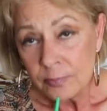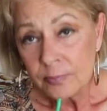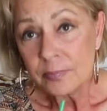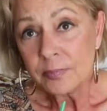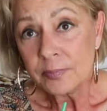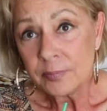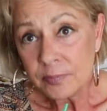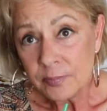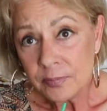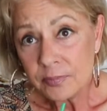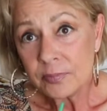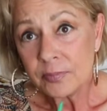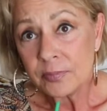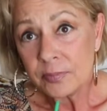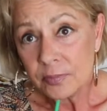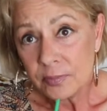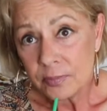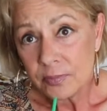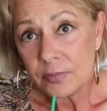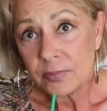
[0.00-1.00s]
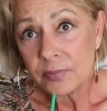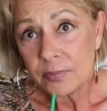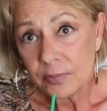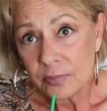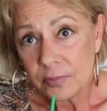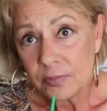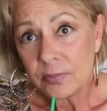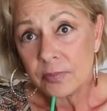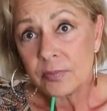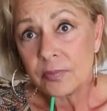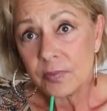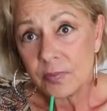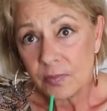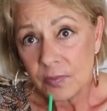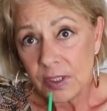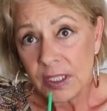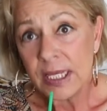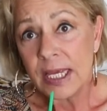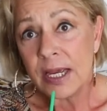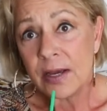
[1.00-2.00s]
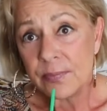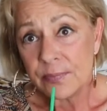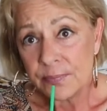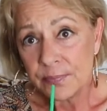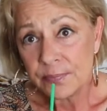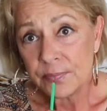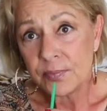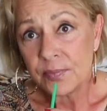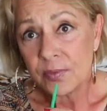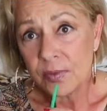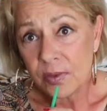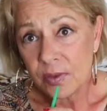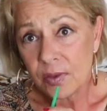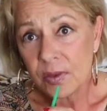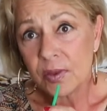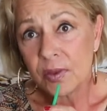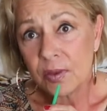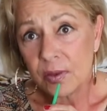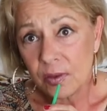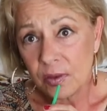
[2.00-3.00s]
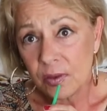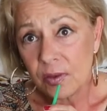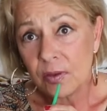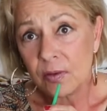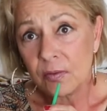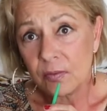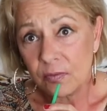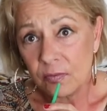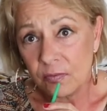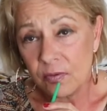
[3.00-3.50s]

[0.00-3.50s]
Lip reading: But they knew it meant something to society here in America.